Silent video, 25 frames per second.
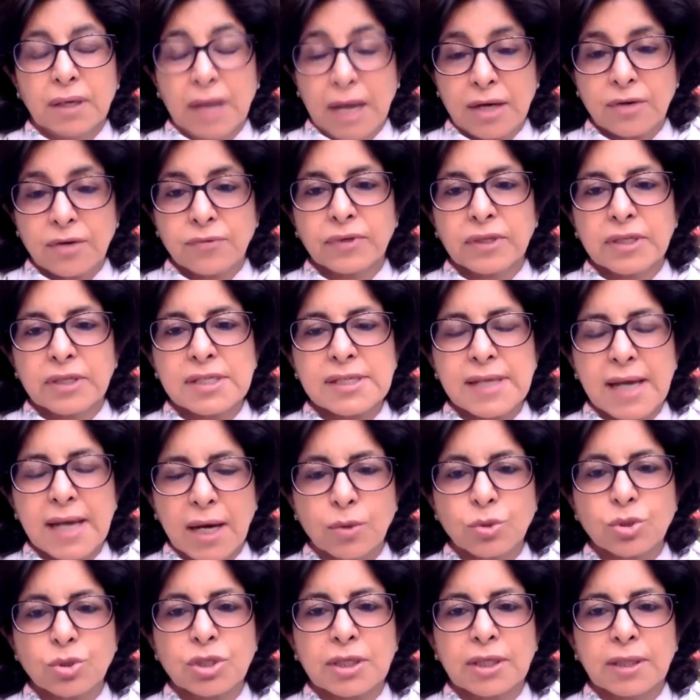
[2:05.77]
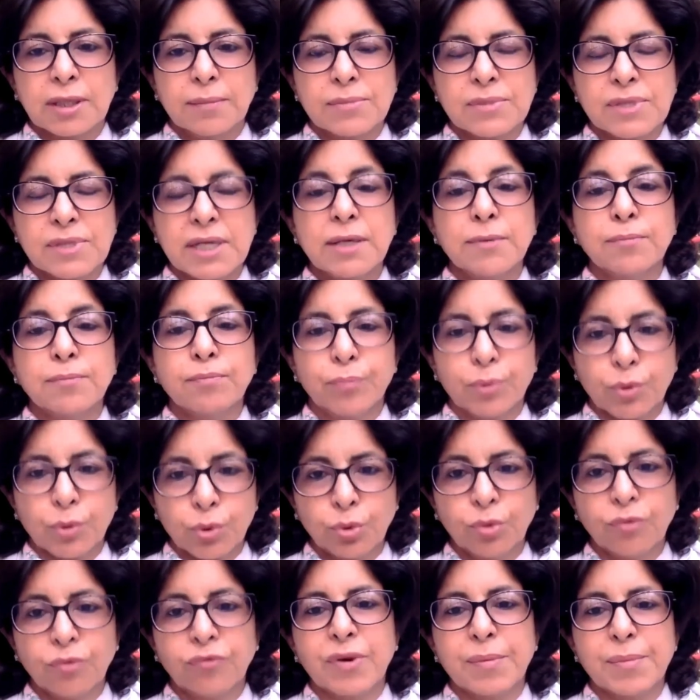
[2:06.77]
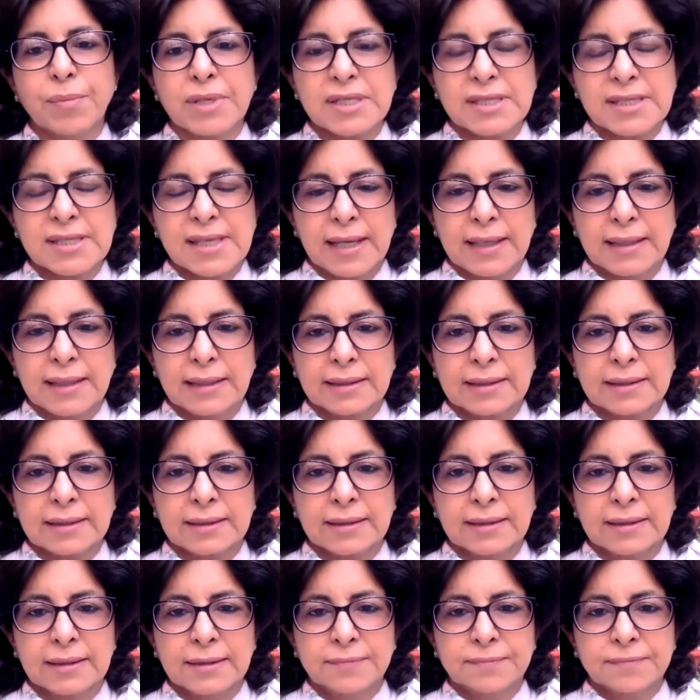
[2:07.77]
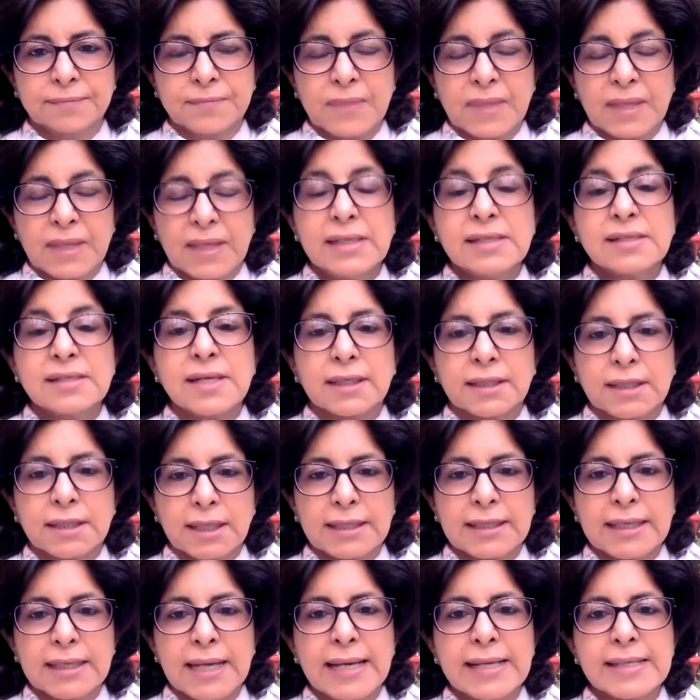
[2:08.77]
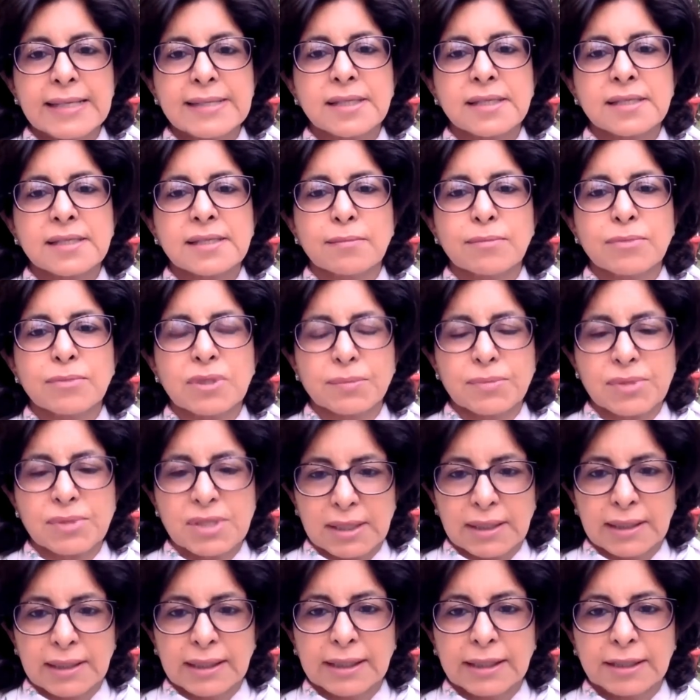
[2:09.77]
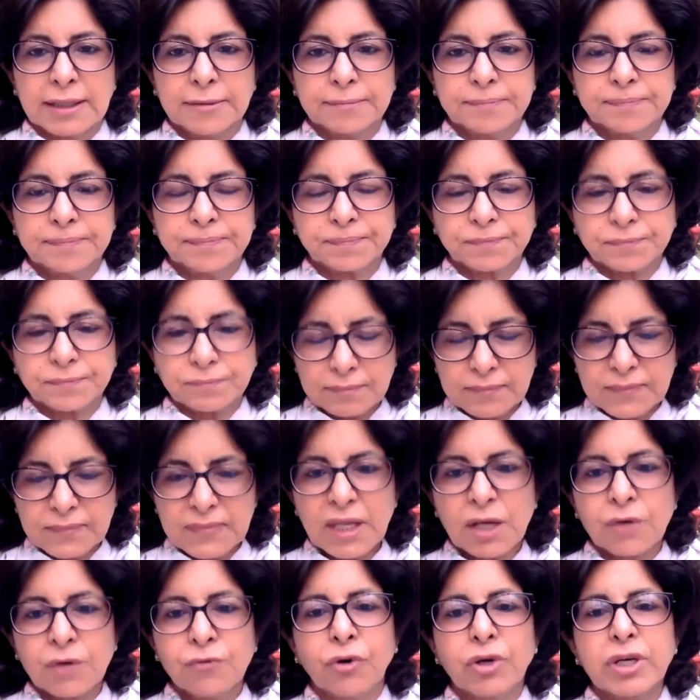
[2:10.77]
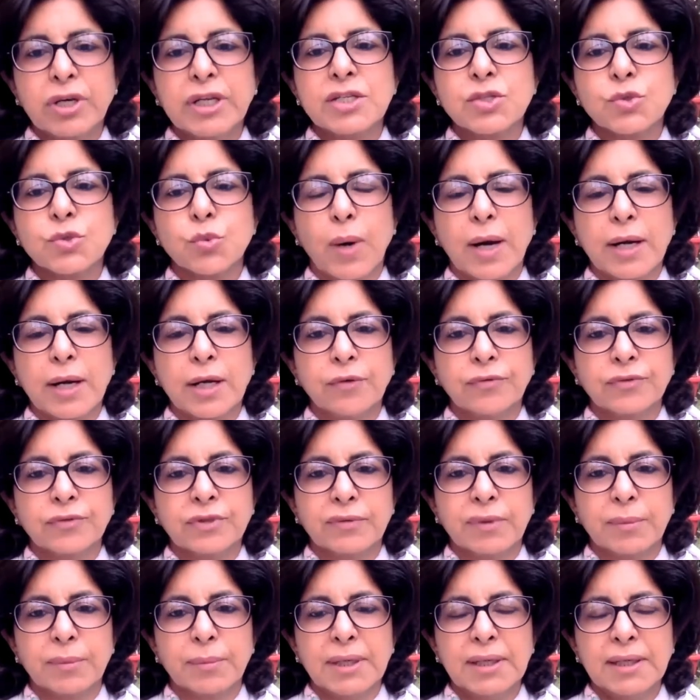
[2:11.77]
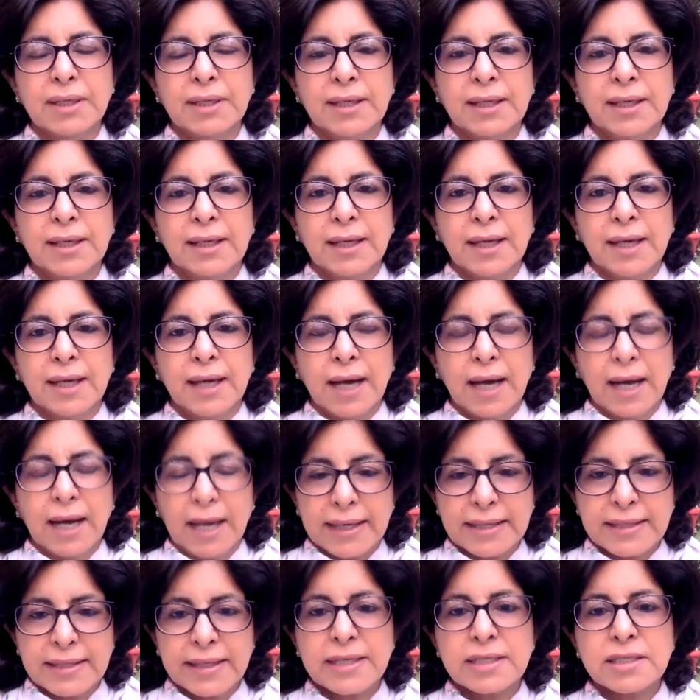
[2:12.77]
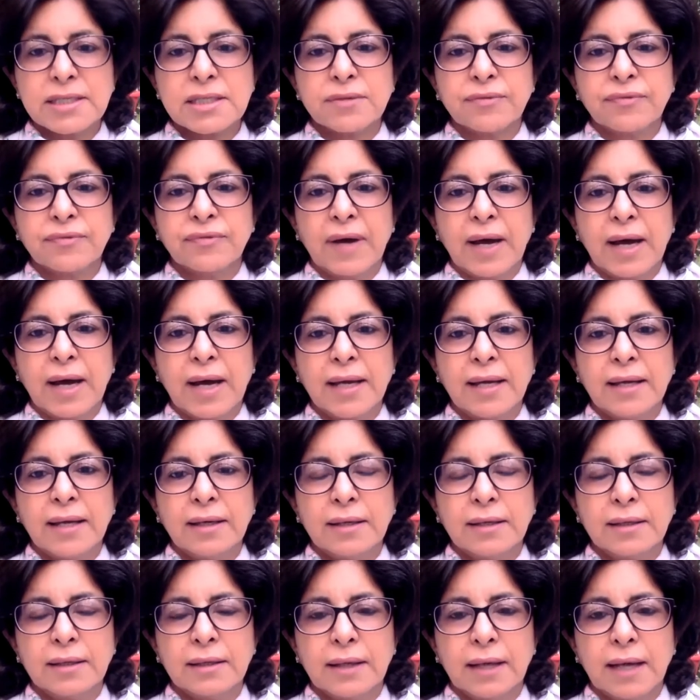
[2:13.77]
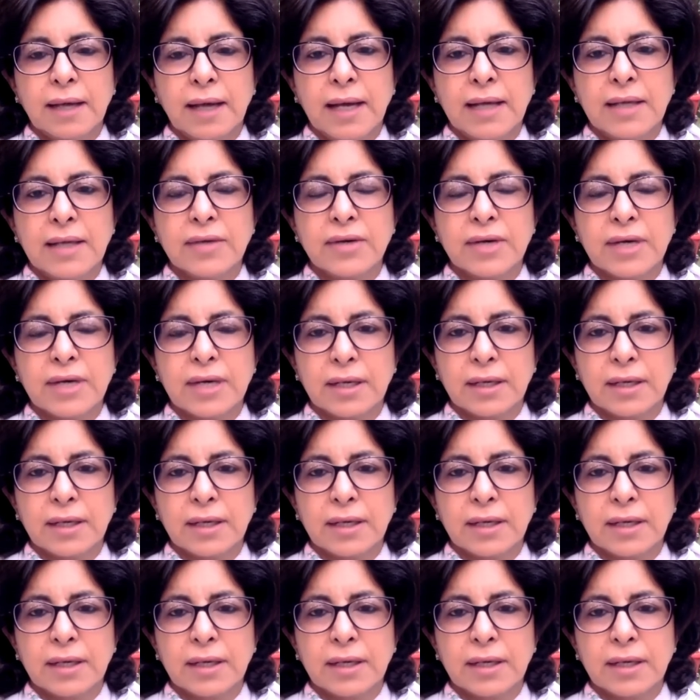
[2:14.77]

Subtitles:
adverse outcomes and improve women's health? Recognize the symptoms early for each one of the women. Identify and